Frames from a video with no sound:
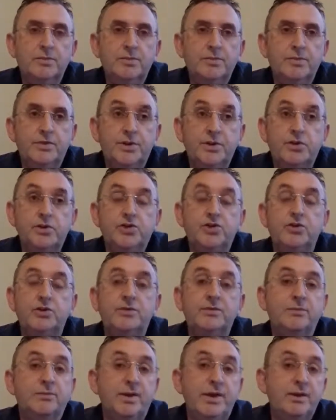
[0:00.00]
that
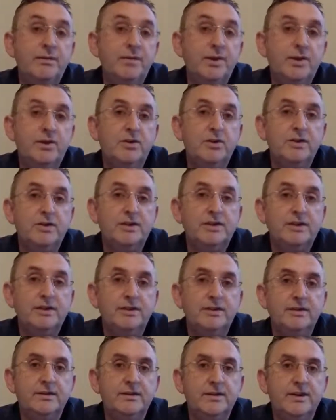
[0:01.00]
shouldn't be because
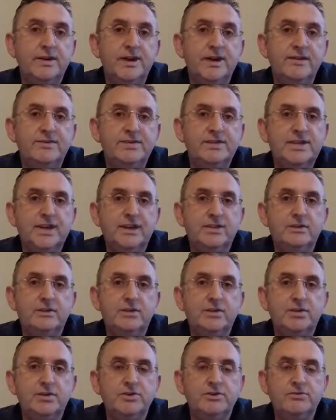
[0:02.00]
their lifestyle
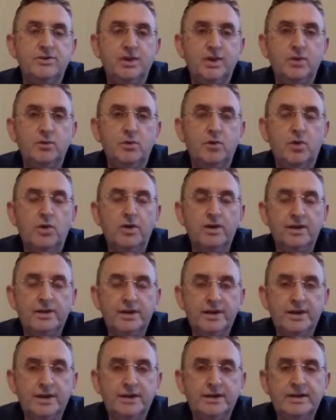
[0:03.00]
doesn't really
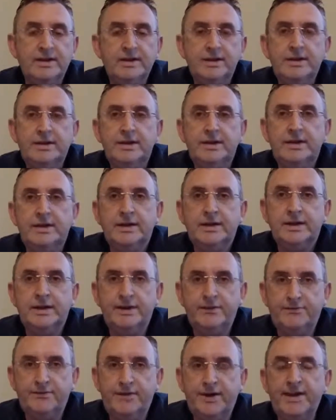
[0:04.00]
warrant that,
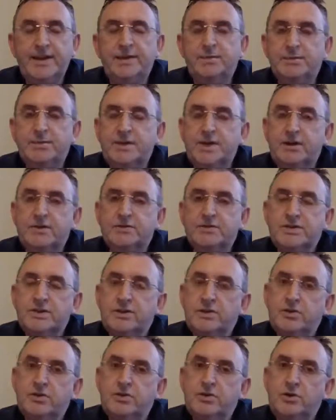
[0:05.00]
can find themselves in
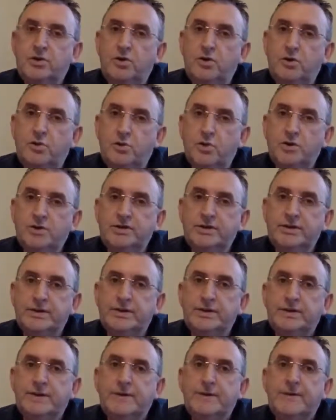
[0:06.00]
a lot of hot
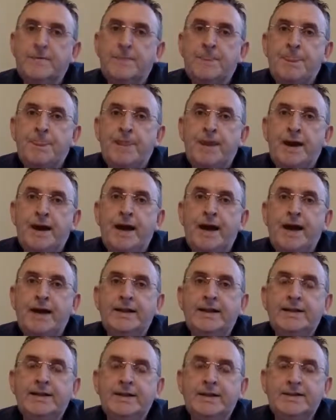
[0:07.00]
water.
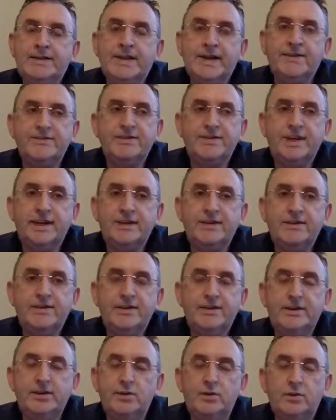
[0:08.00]
And as I've said,
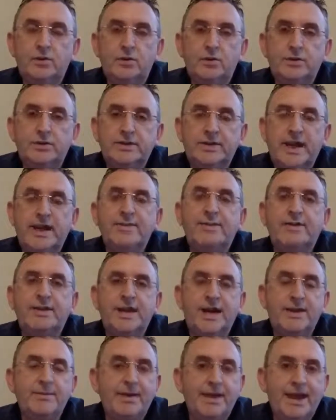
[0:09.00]
time and
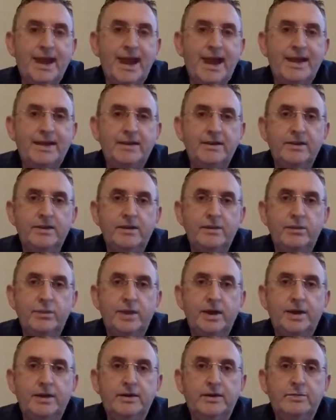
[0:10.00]
time again, that
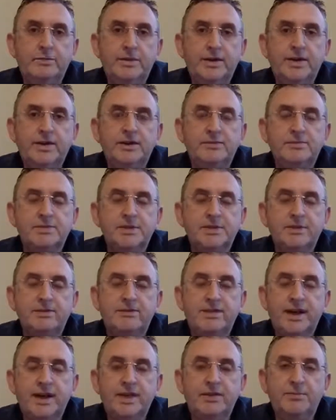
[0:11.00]
when mediums are
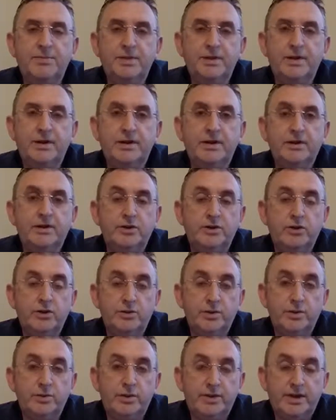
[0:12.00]
developing,
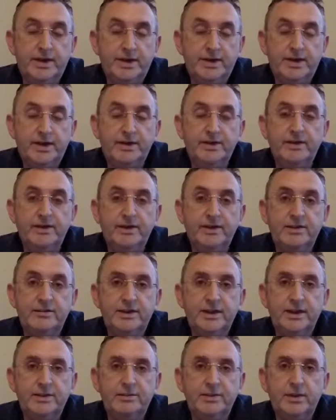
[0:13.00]
and when we're continually
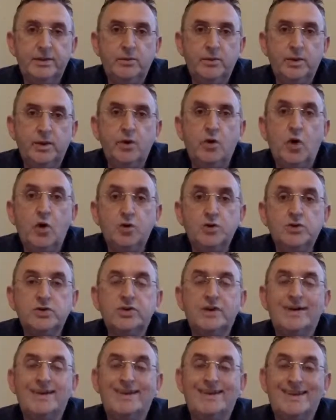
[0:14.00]
developing, we're also
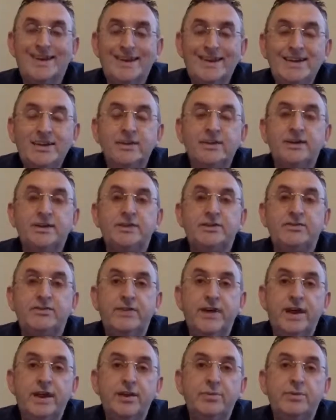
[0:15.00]
continually
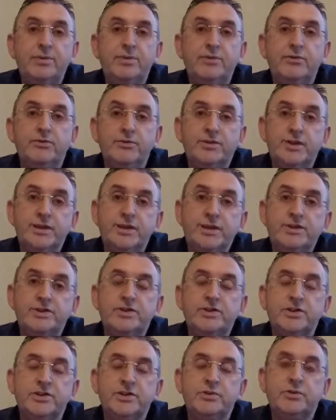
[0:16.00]
developing the
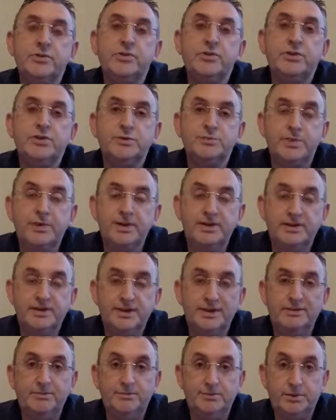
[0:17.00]
relationship with our spirit
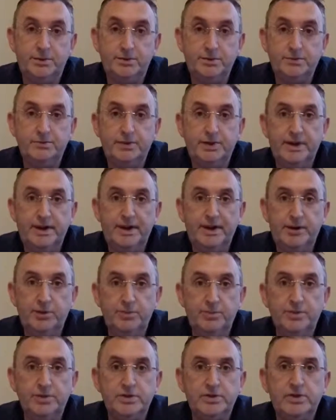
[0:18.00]
team, our spirit
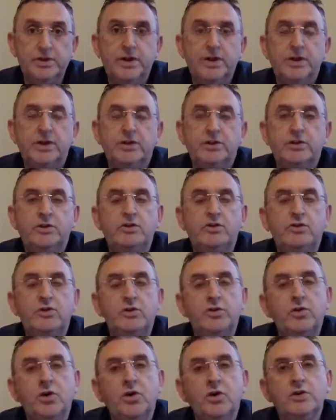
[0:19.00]
helpers. You
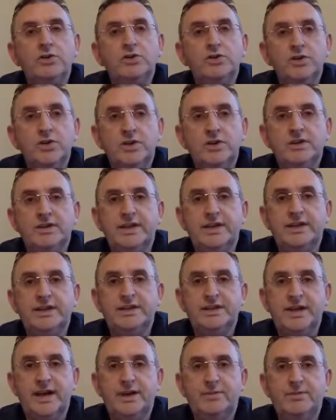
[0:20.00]
do not just
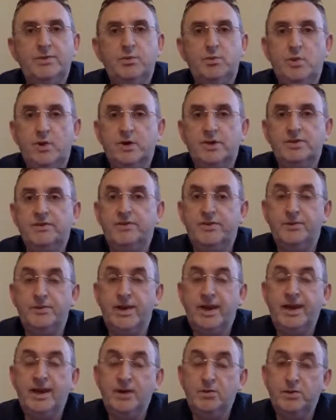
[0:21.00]
accept words
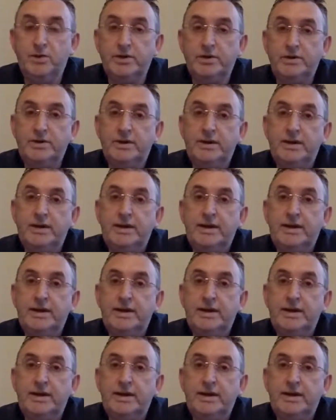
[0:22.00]
from anyone.